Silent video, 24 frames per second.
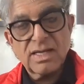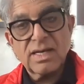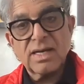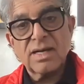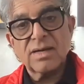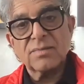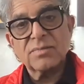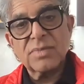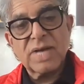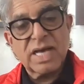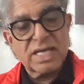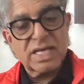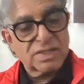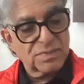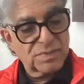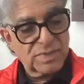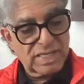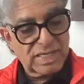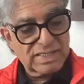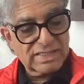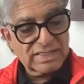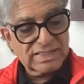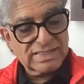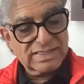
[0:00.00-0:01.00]
Uh,
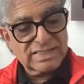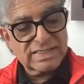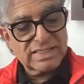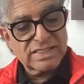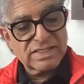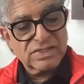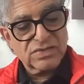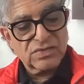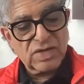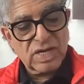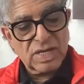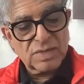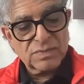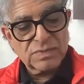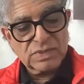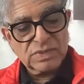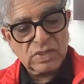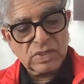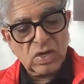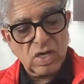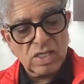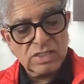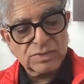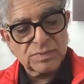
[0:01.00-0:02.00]
mathematics
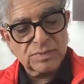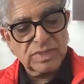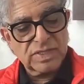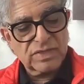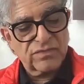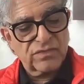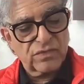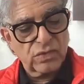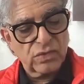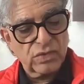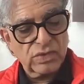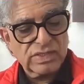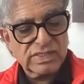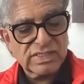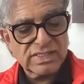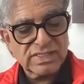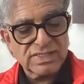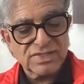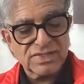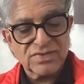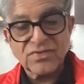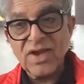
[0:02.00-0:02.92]
describes cosmic forces,